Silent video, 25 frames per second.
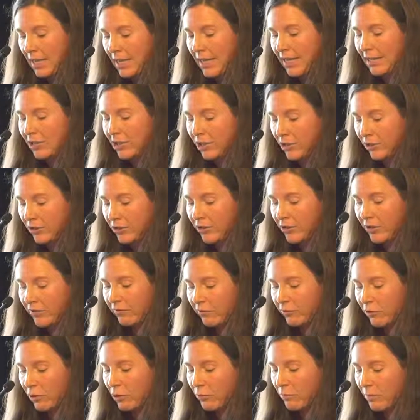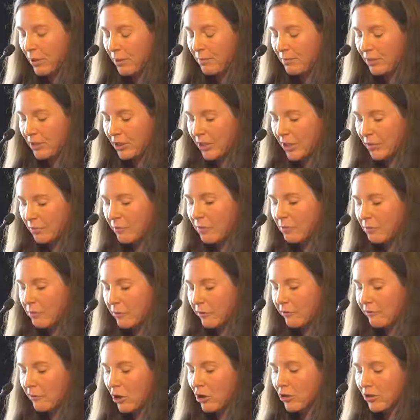exclusive group membership and
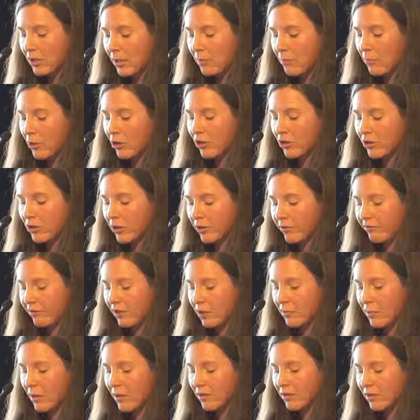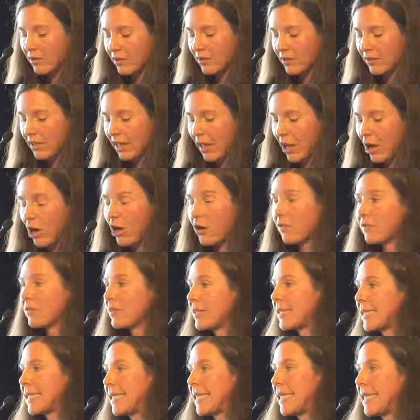provokes emotional responses that are
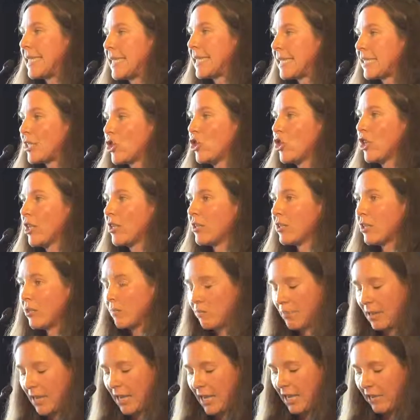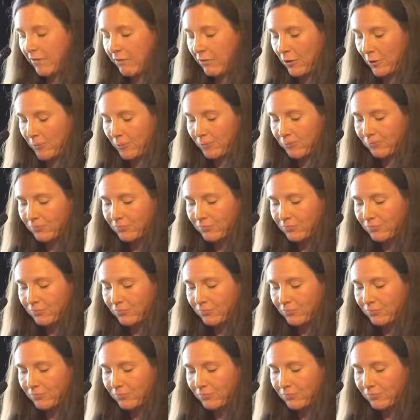often seen as gendered behaviour.